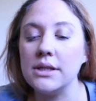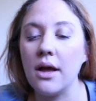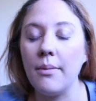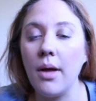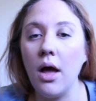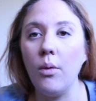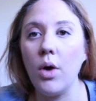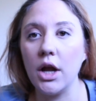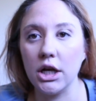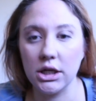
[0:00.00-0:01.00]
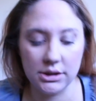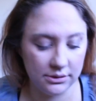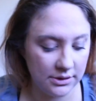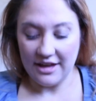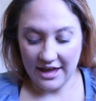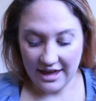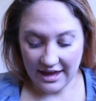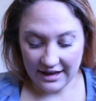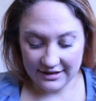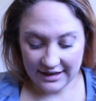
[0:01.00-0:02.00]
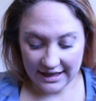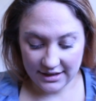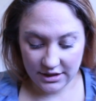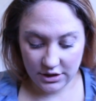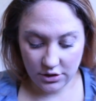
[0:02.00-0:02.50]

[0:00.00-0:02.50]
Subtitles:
some hot water, and get